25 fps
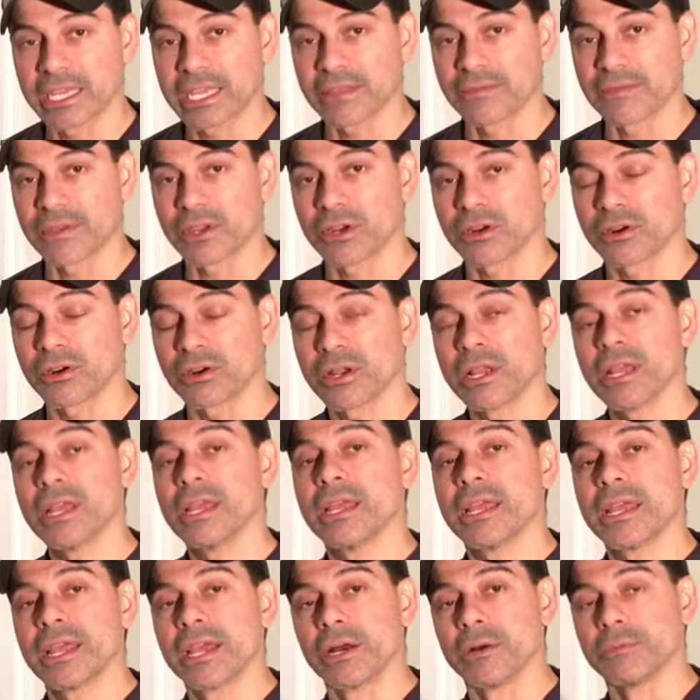there
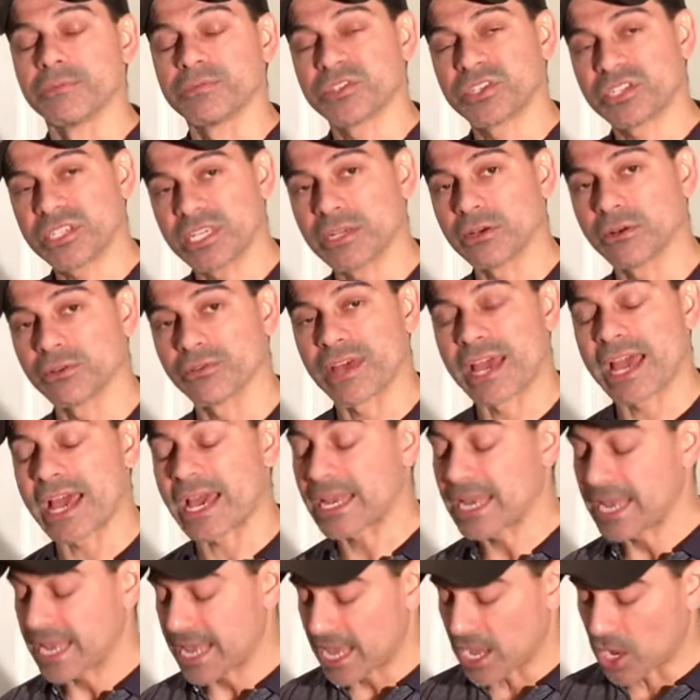helps seal that.